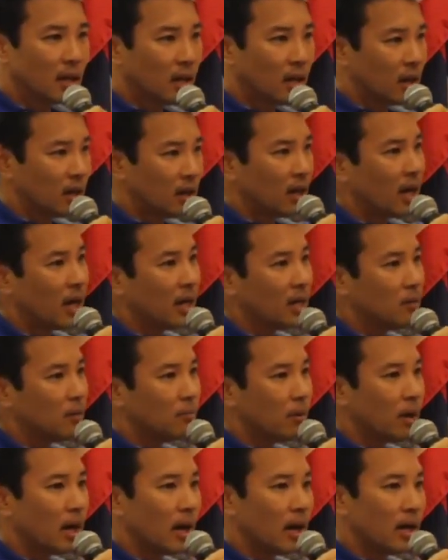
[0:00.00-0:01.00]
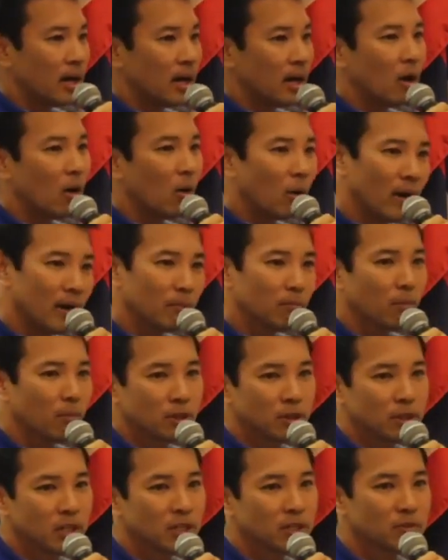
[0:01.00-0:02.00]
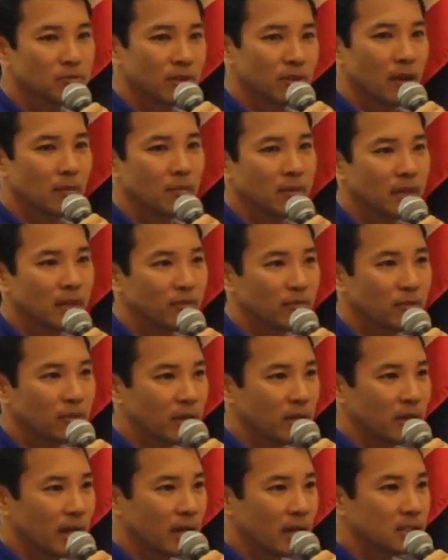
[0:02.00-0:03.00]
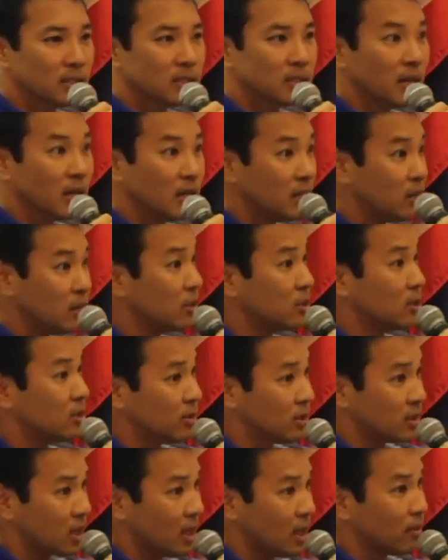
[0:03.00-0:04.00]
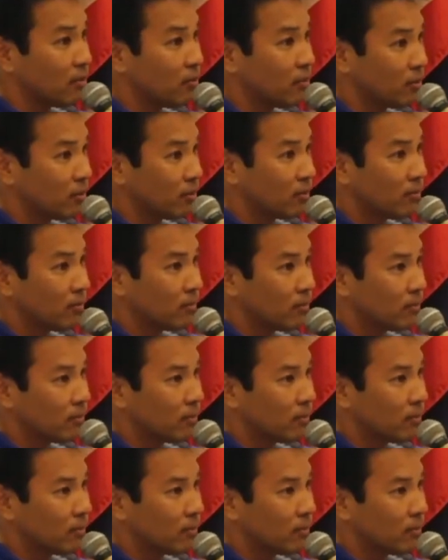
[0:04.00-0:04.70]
and hanai'd by a Hawaiian Portuguese family for the next 10 years of his life.